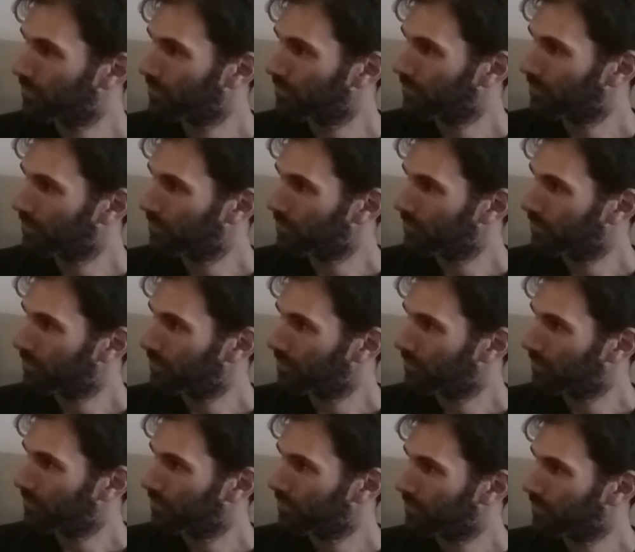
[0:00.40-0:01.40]

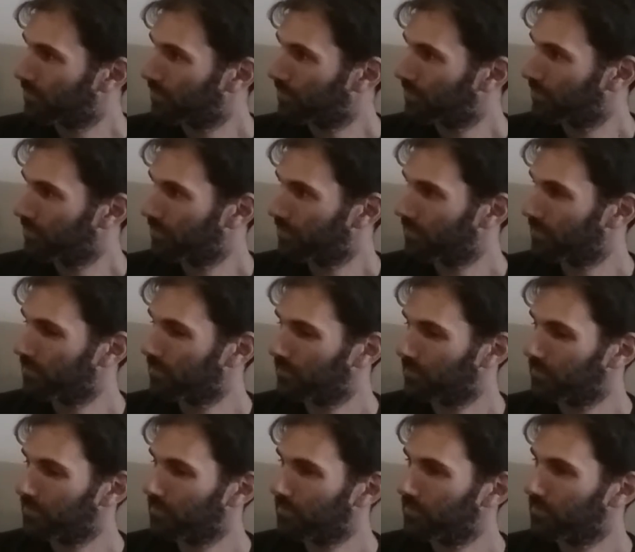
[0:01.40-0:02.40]

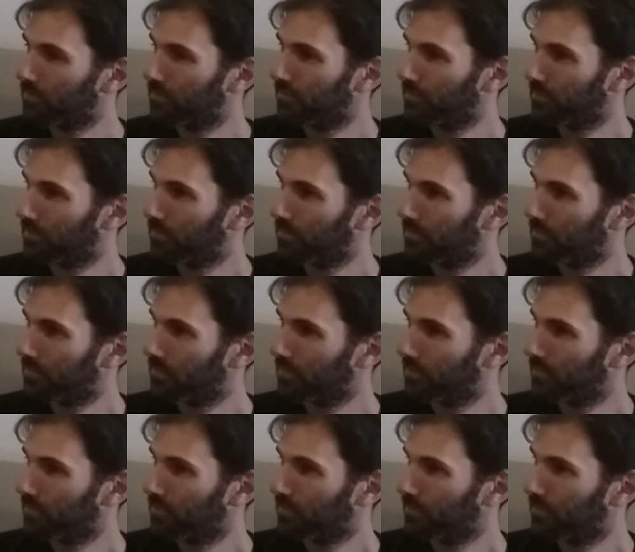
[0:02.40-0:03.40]

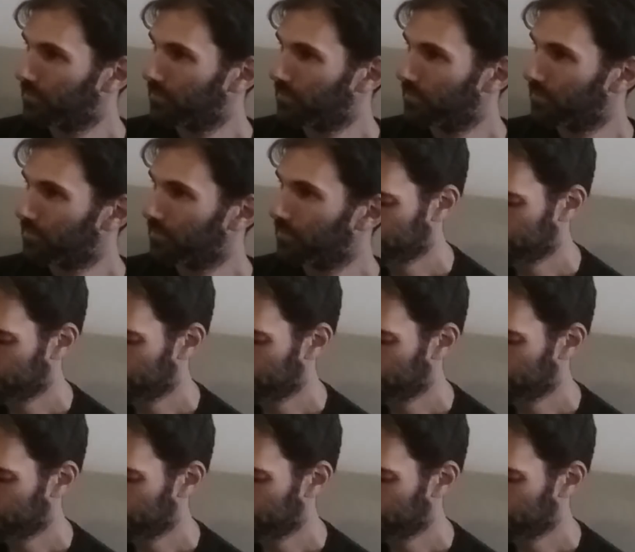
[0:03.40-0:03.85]
(not speaking)